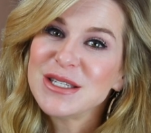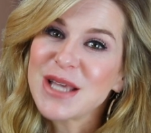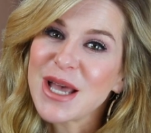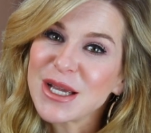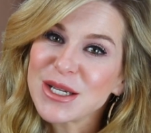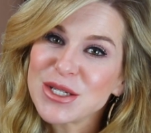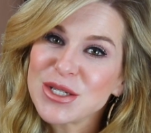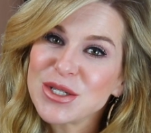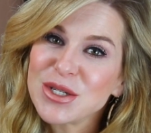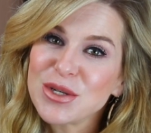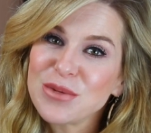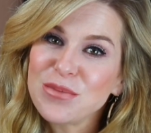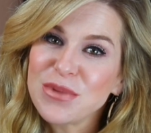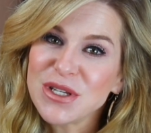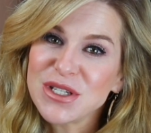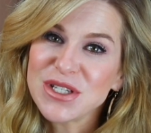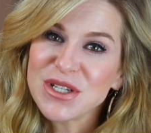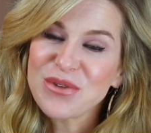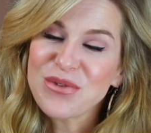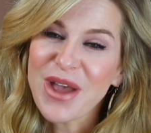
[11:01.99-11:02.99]
textured
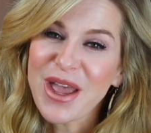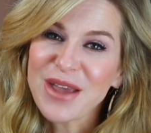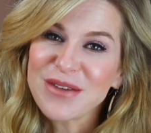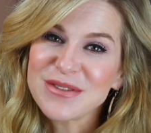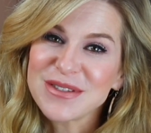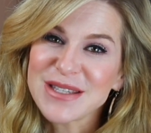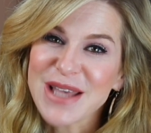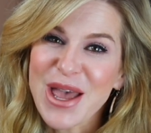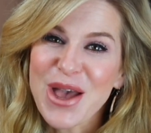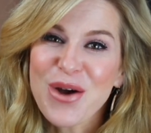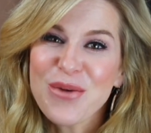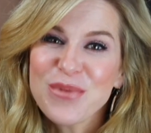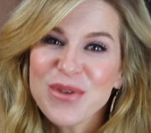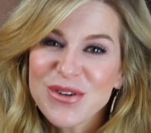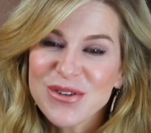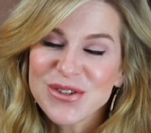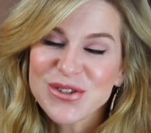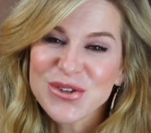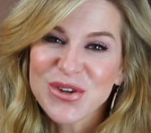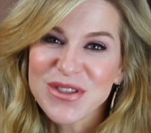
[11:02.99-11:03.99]
beachy waves. I hope you
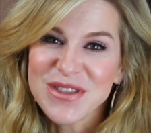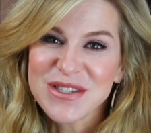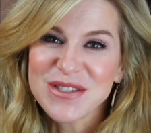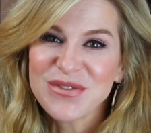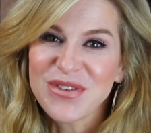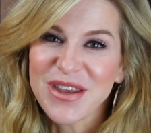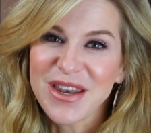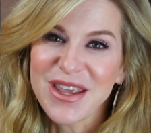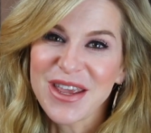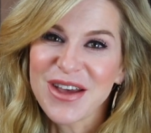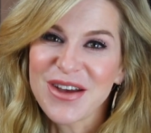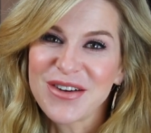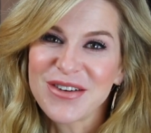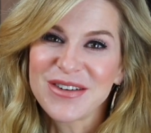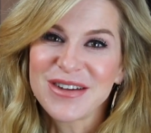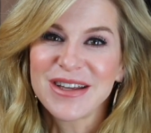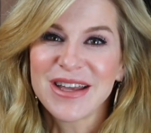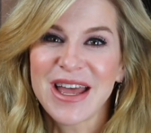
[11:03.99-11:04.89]
enjoyed this video,